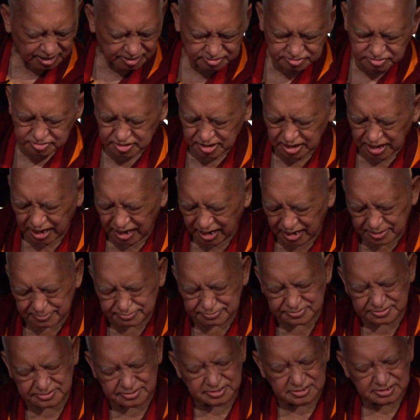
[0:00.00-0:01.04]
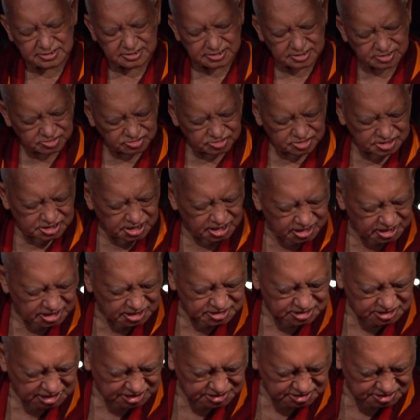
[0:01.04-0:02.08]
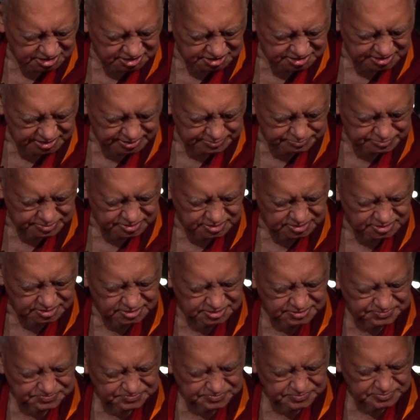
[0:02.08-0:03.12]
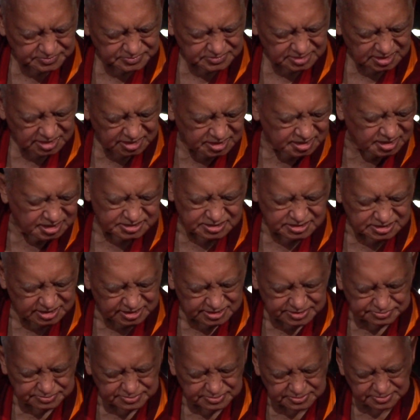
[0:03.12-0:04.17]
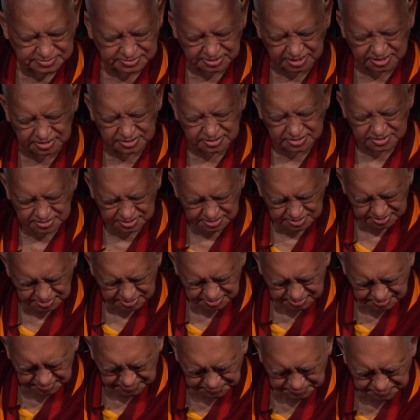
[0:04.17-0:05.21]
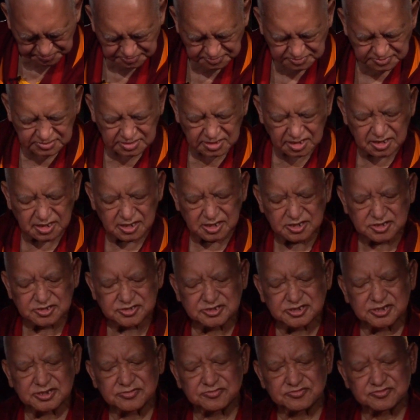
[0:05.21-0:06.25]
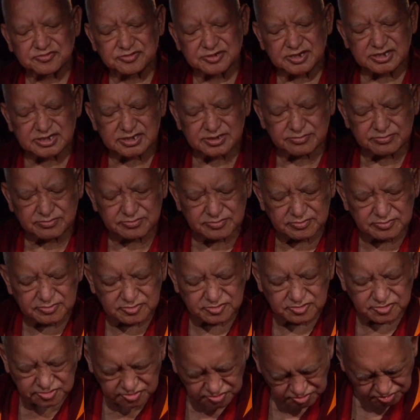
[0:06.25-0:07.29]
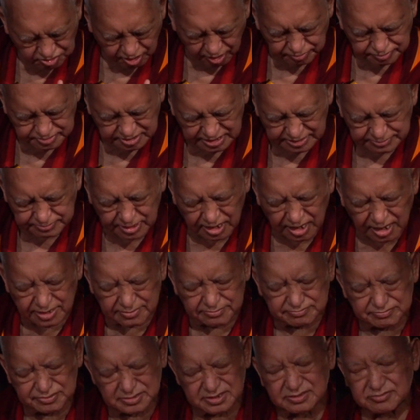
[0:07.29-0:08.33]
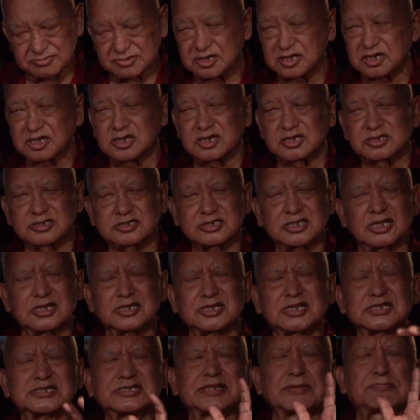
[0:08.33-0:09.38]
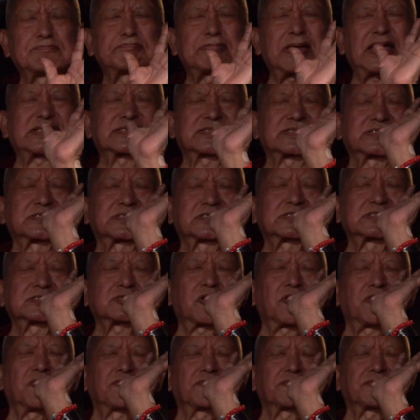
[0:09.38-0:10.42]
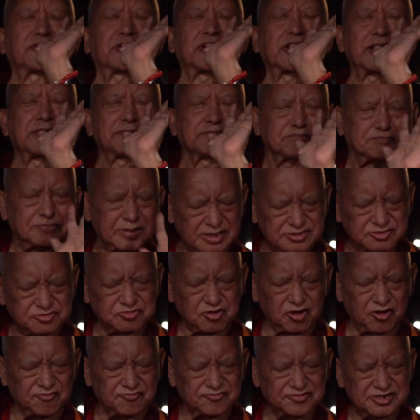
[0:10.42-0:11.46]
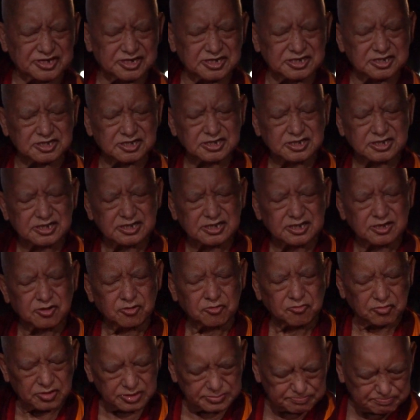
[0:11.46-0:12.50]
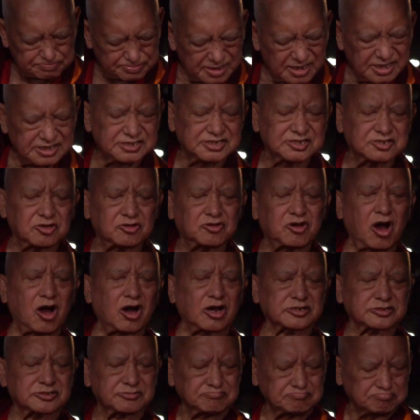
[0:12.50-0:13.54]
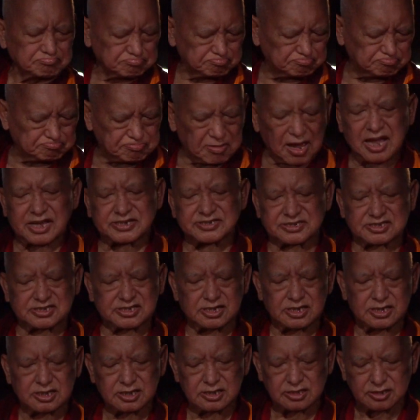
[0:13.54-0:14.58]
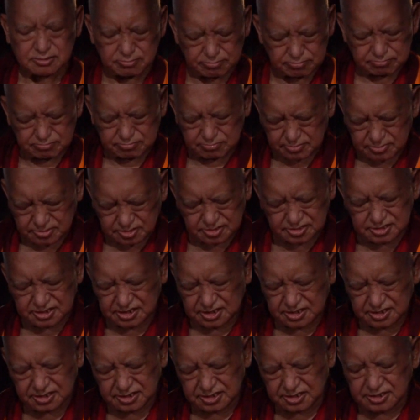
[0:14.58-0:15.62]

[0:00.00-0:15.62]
to help cherish the sentient being, any sentient being, then you see freedom to stop game harm. Then is the best of. Best offering, what pleases the God best. You see,